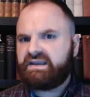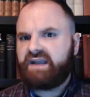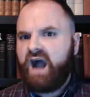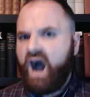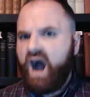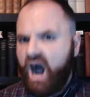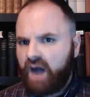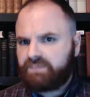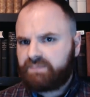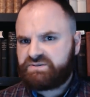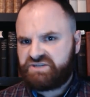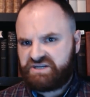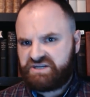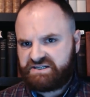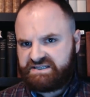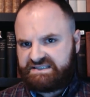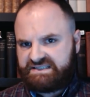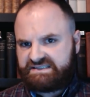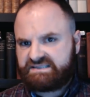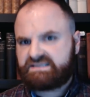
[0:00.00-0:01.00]
object
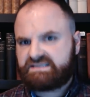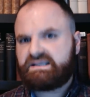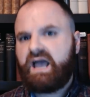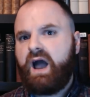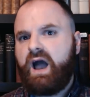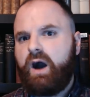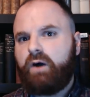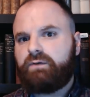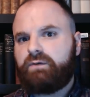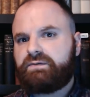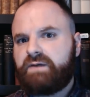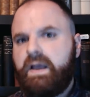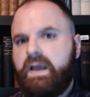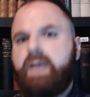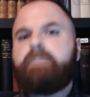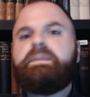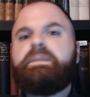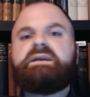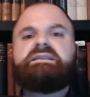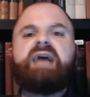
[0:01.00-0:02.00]
itself,
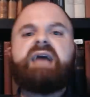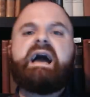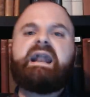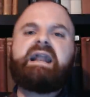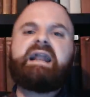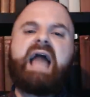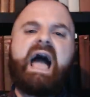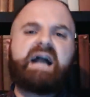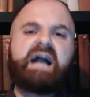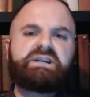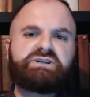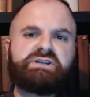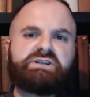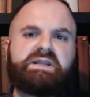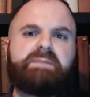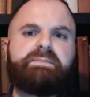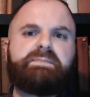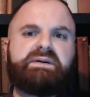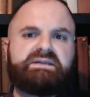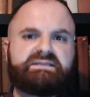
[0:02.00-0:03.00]
but that it actually
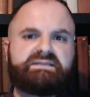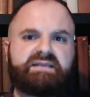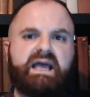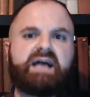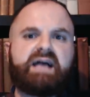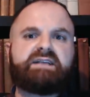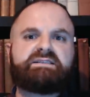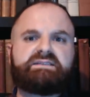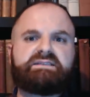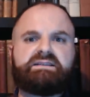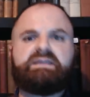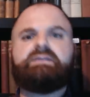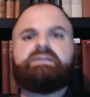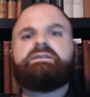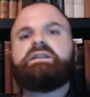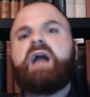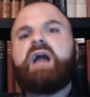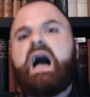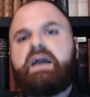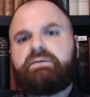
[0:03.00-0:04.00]
possessed the
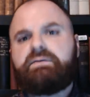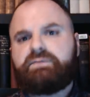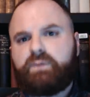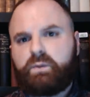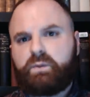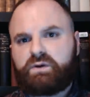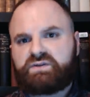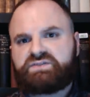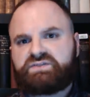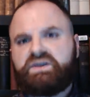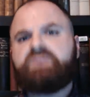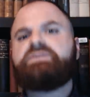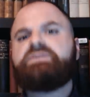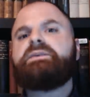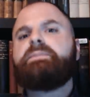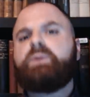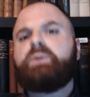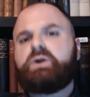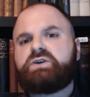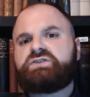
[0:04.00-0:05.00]
life force of the
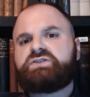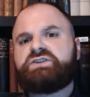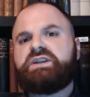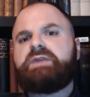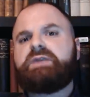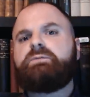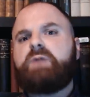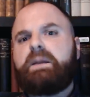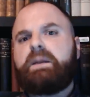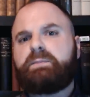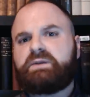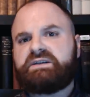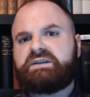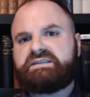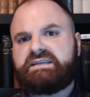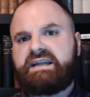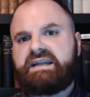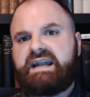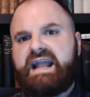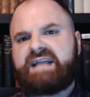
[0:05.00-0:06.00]
person it
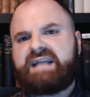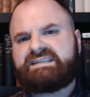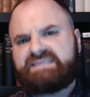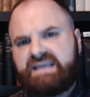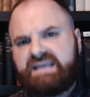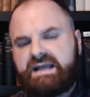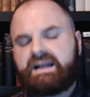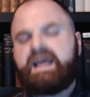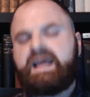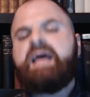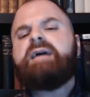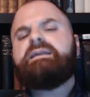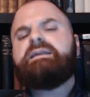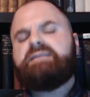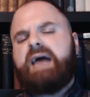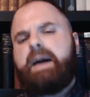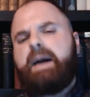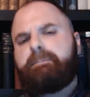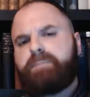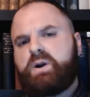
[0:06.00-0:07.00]
represented, as in
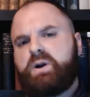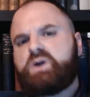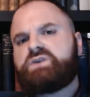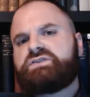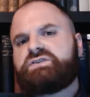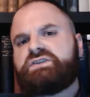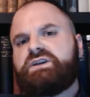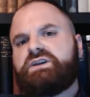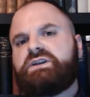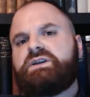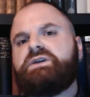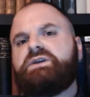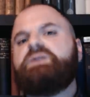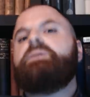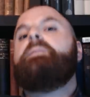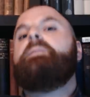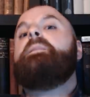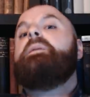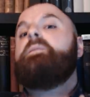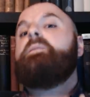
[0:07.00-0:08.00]
that person
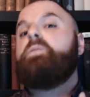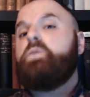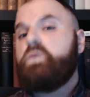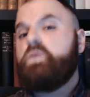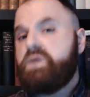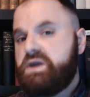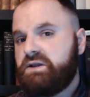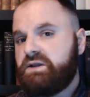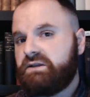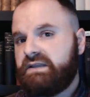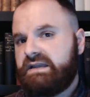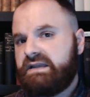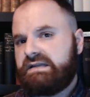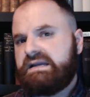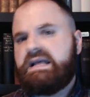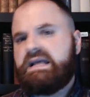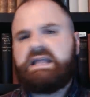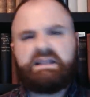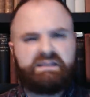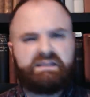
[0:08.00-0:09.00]
could really
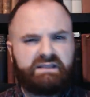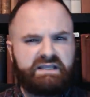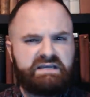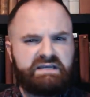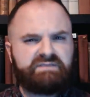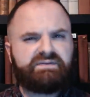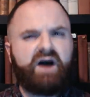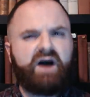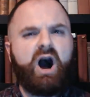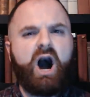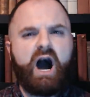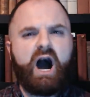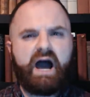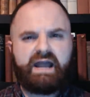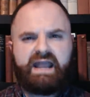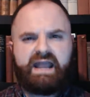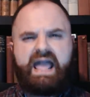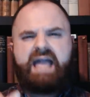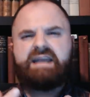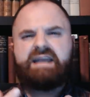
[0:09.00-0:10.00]
live on
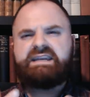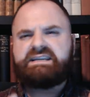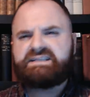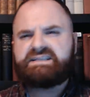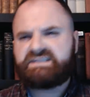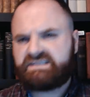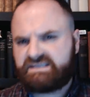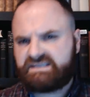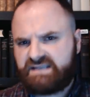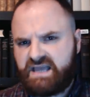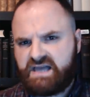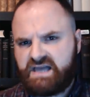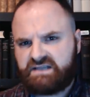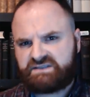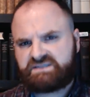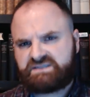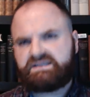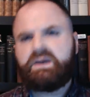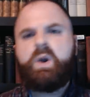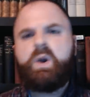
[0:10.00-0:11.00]
and
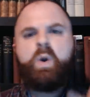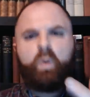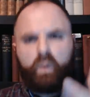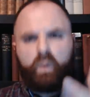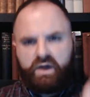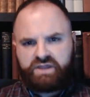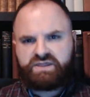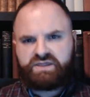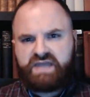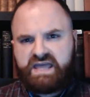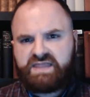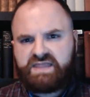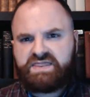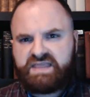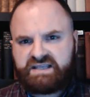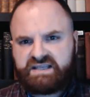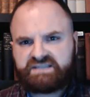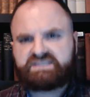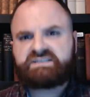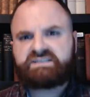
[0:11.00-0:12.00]
exist within
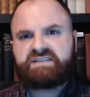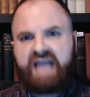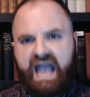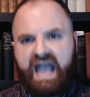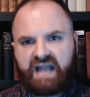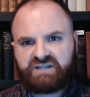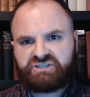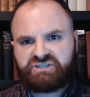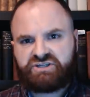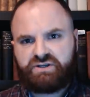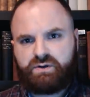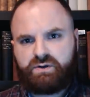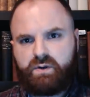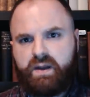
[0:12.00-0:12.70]
this statue,